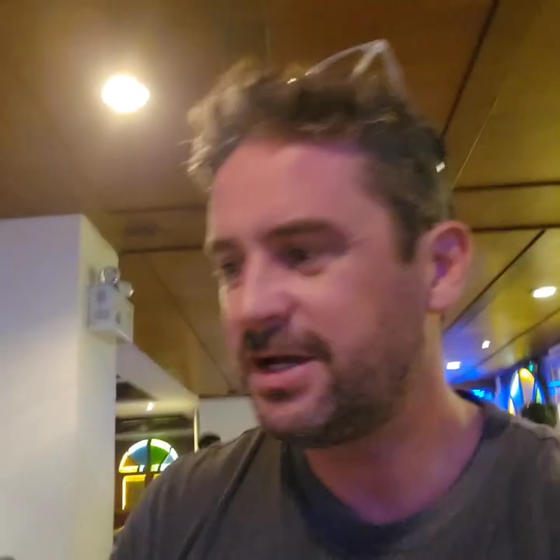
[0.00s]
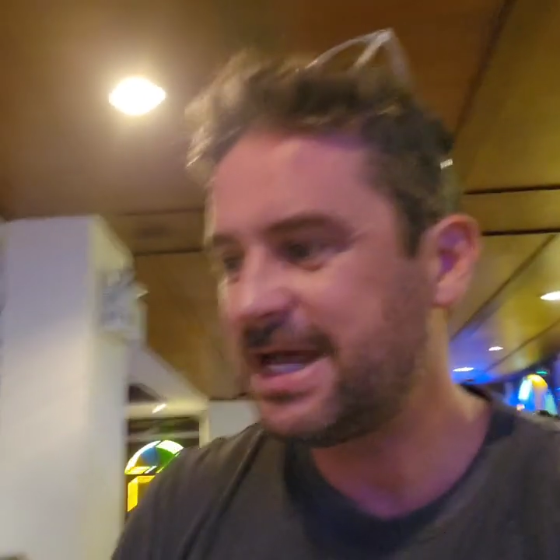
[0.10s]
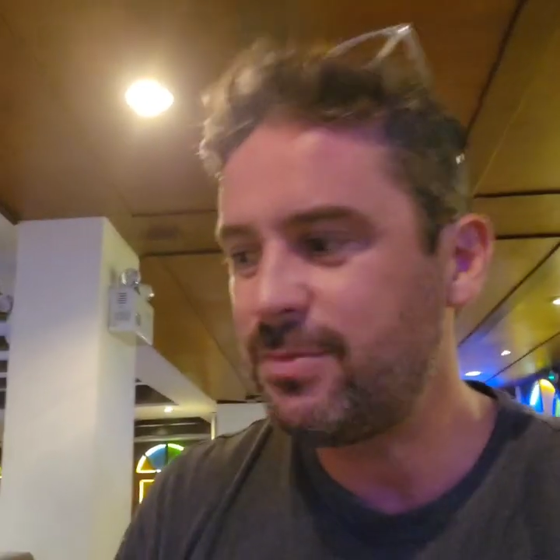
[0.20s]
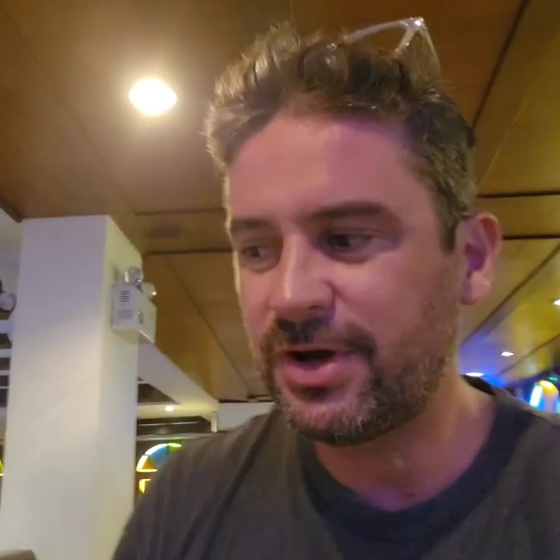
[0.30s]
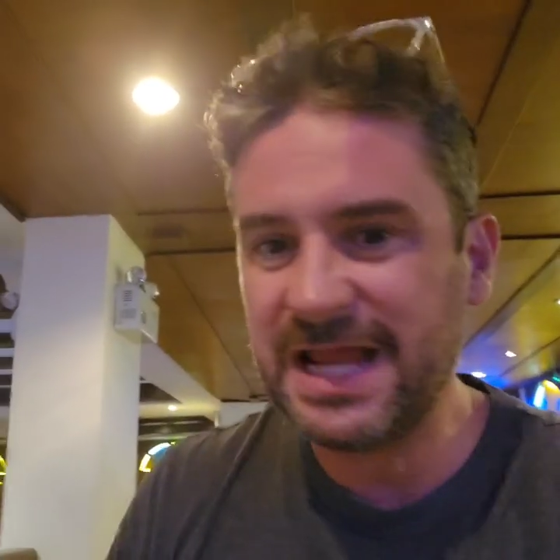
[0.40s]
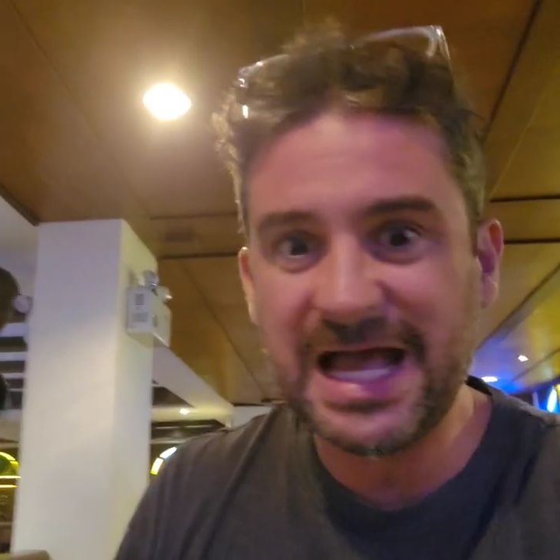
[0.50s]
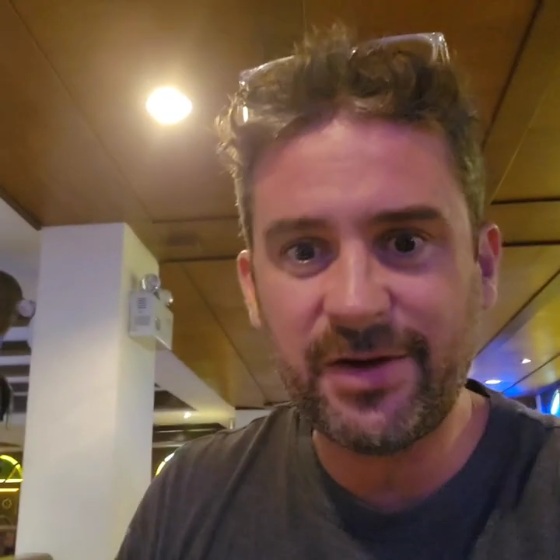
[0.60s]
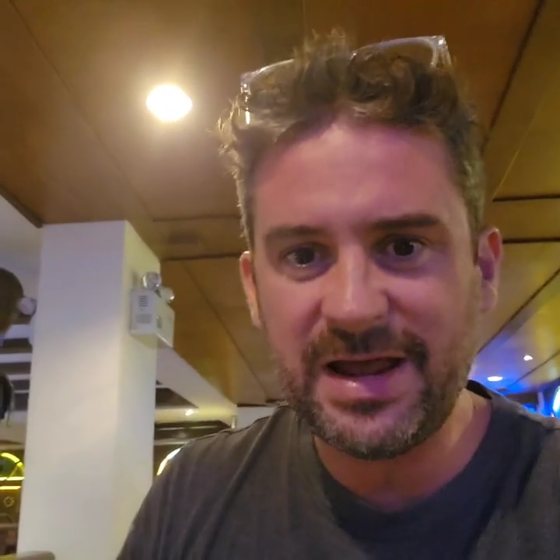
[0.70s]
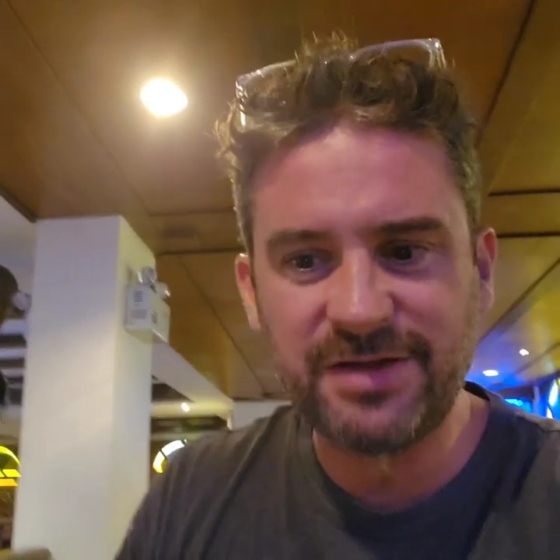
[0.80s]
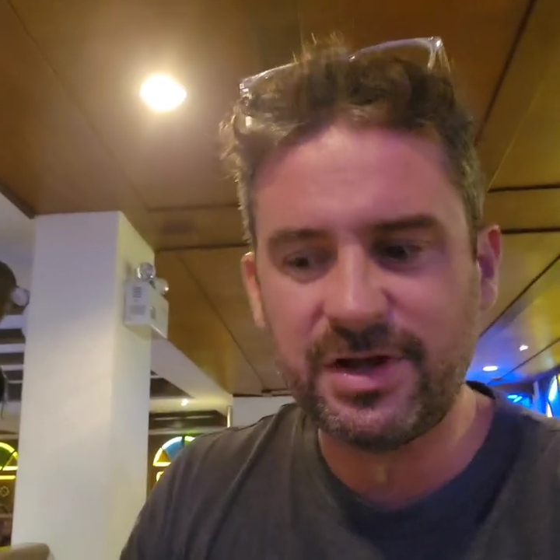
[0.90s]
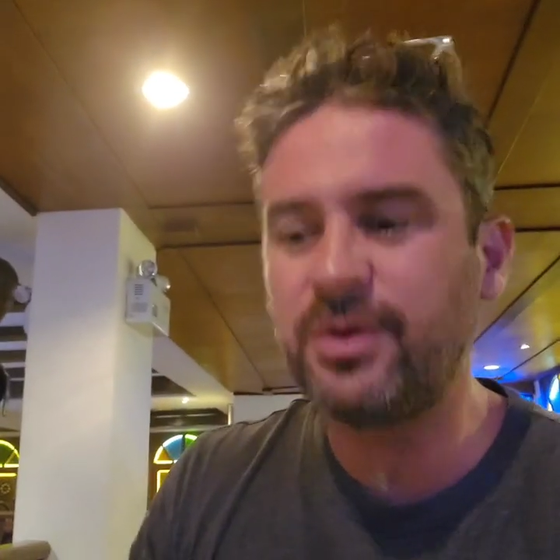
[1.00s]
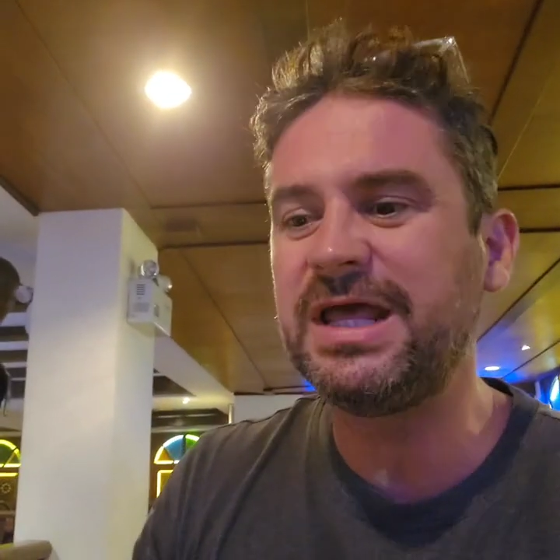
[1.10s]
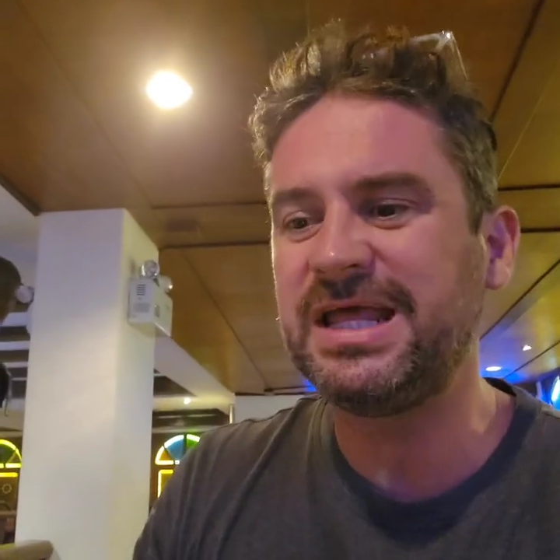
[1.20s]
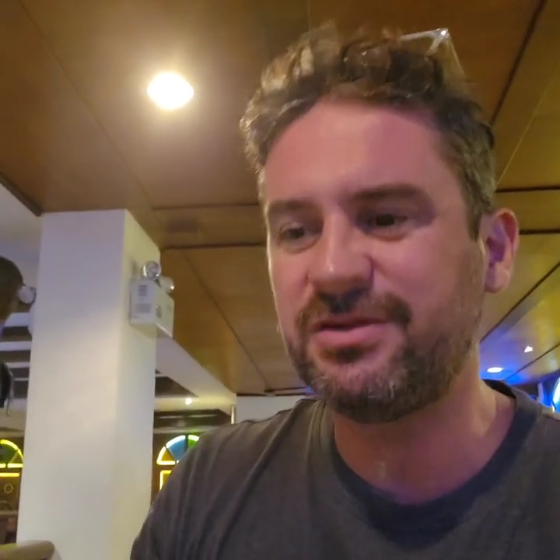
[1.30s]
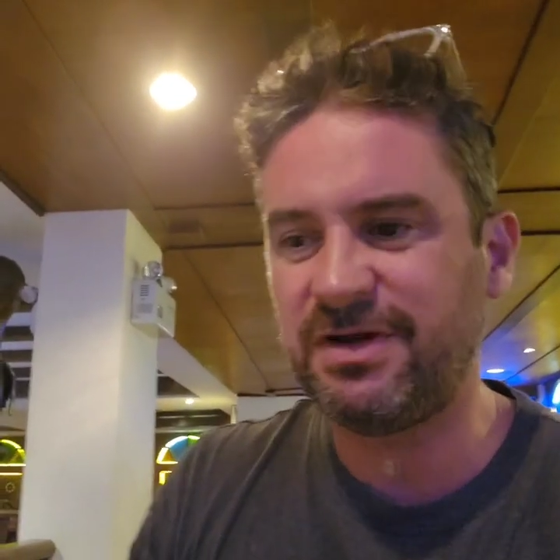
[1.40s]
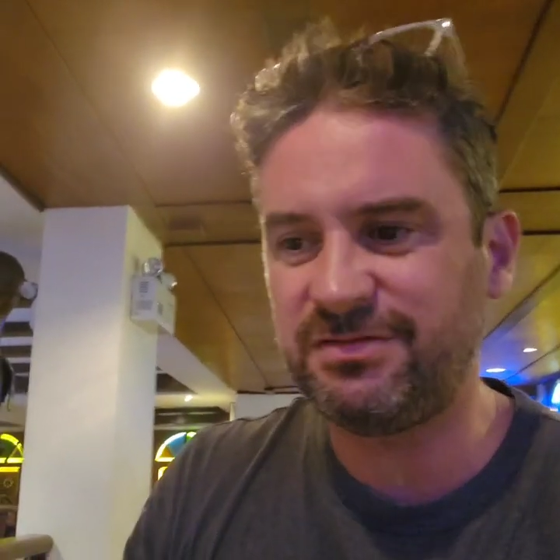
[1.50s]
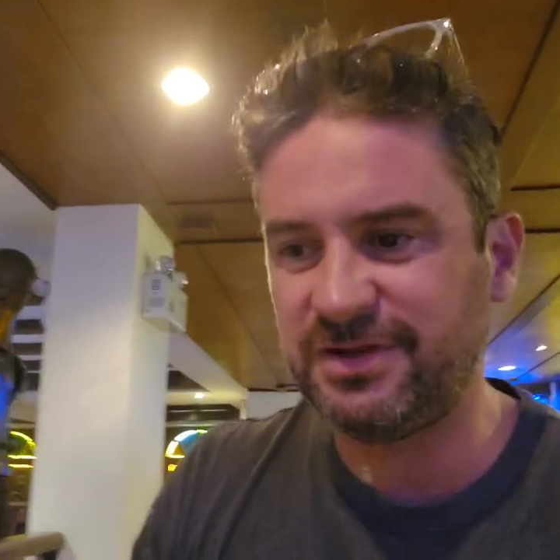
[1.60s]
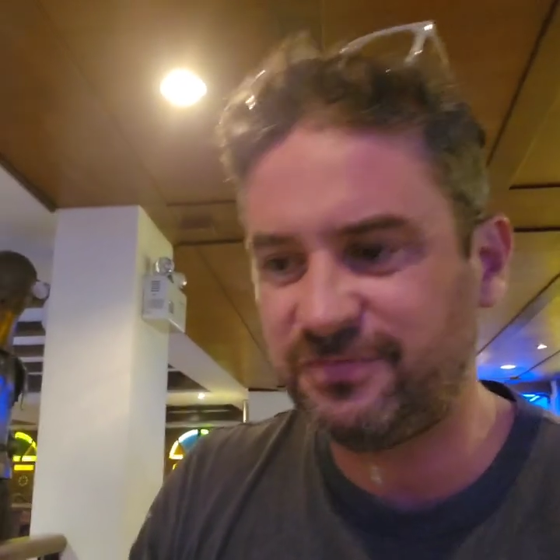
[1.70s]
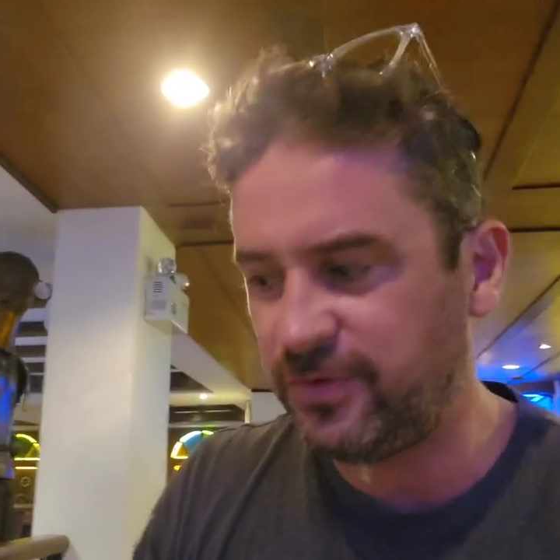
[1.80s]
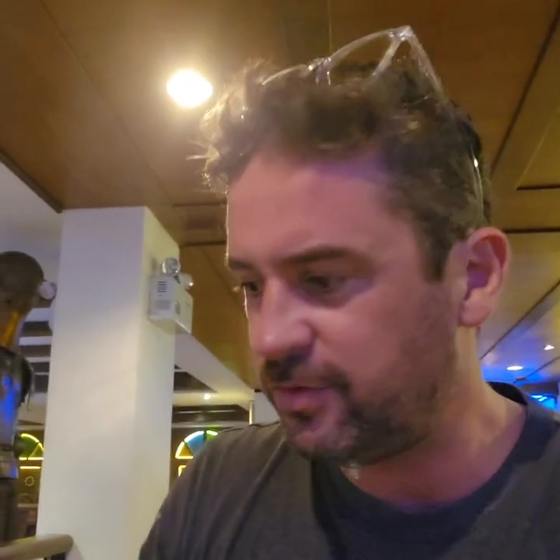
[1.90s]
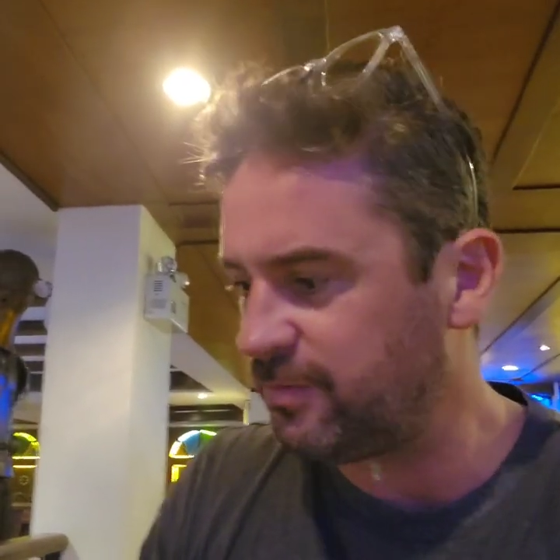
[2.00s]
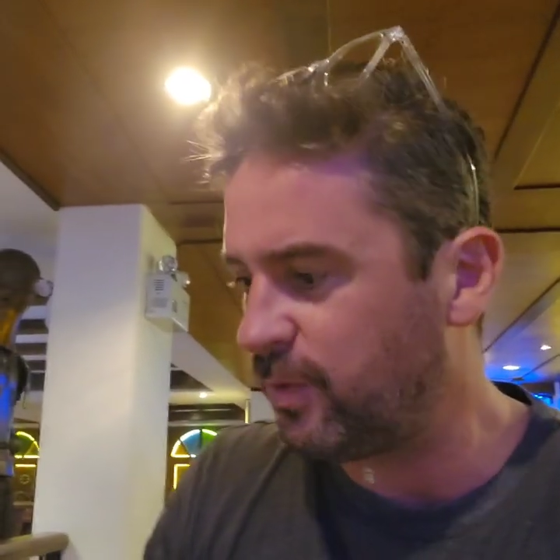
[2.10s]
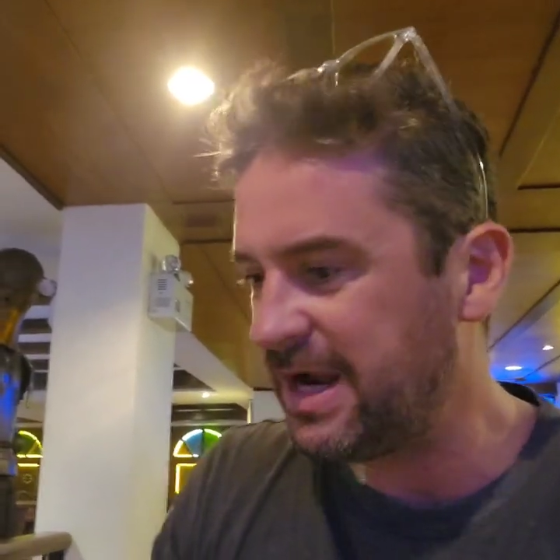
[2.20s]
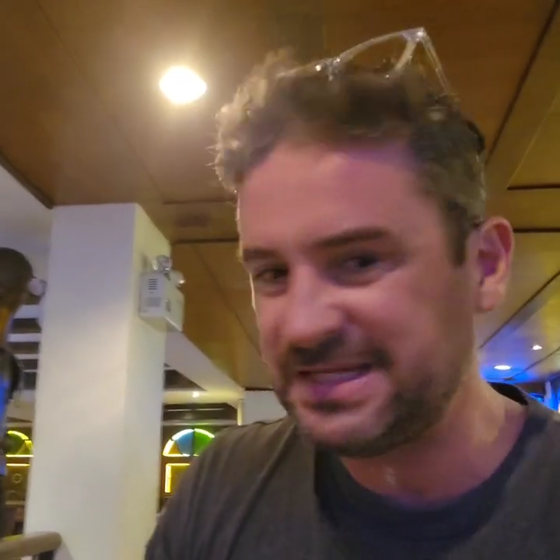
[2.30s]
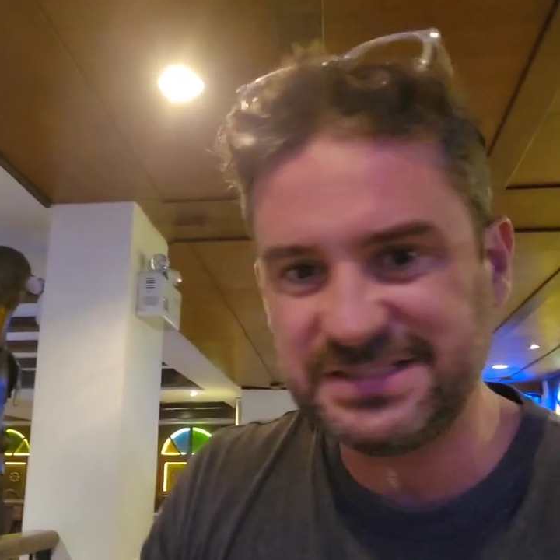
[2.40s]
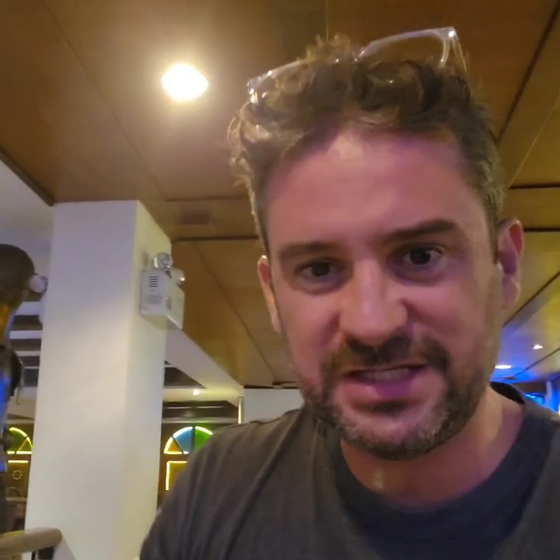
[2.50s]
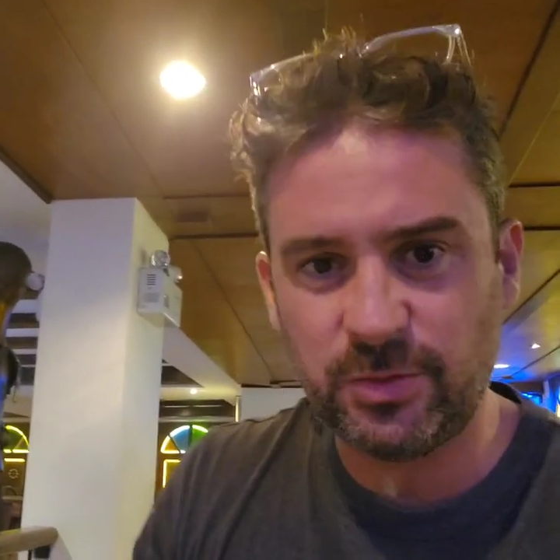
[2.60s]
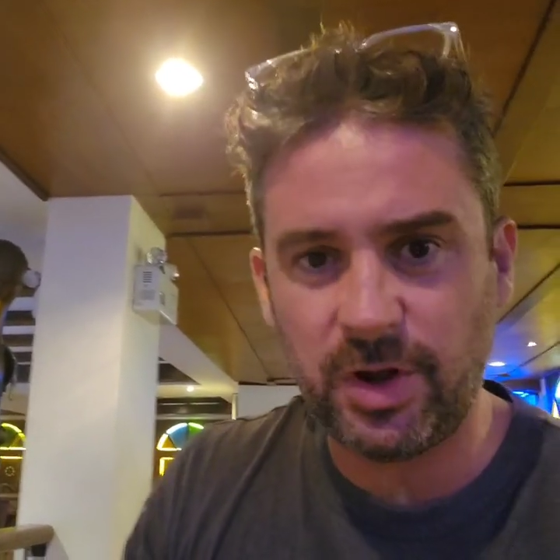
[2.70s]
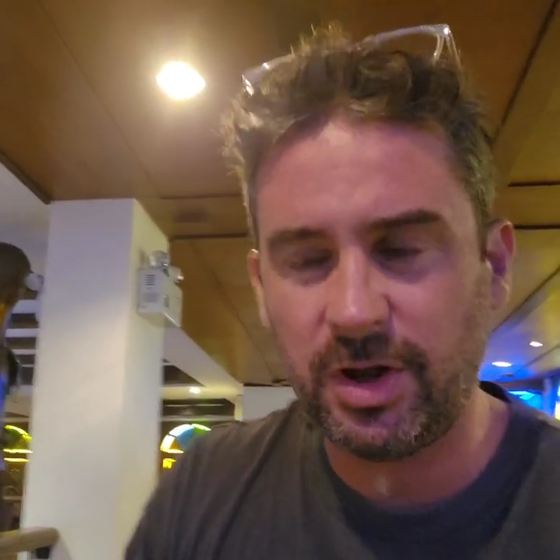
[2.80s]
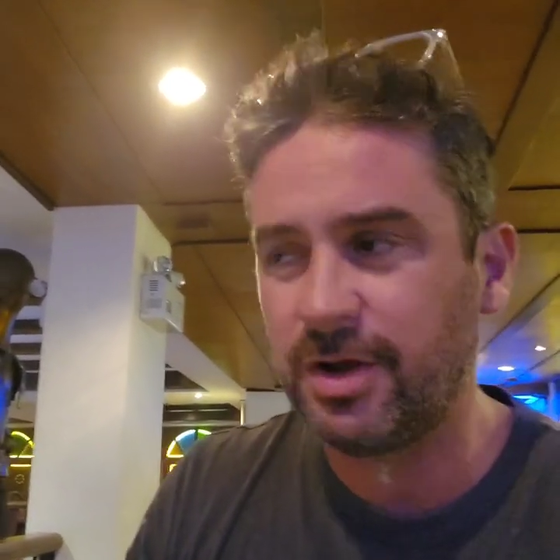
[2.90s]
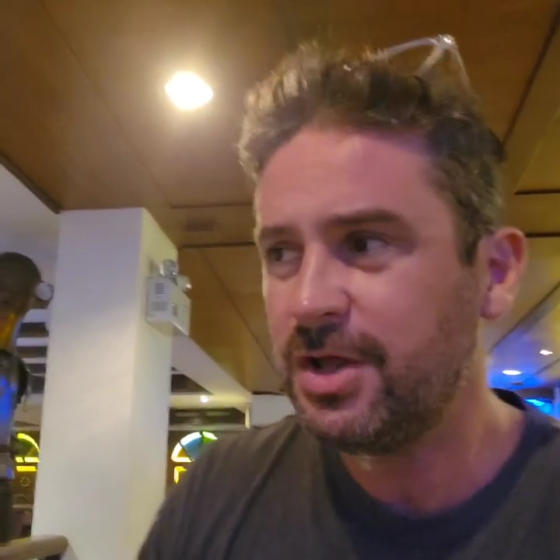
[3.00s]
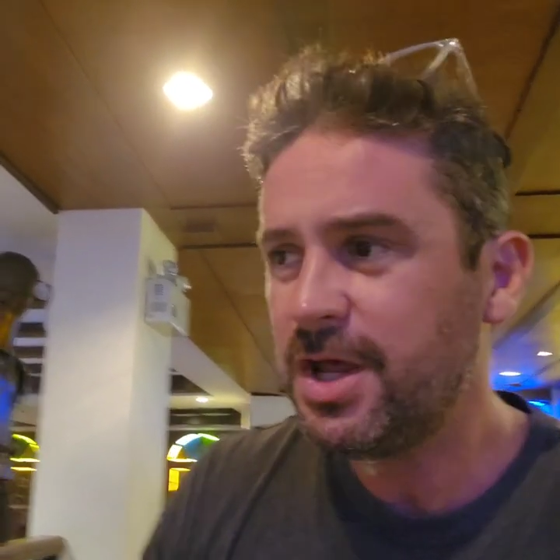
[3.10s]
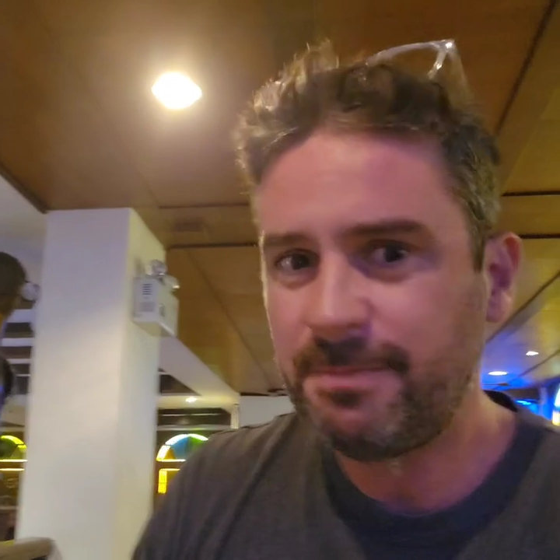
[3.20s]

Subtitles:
Okay, I'm not going to hang around. I want to eat the rest of this food while it's still hot.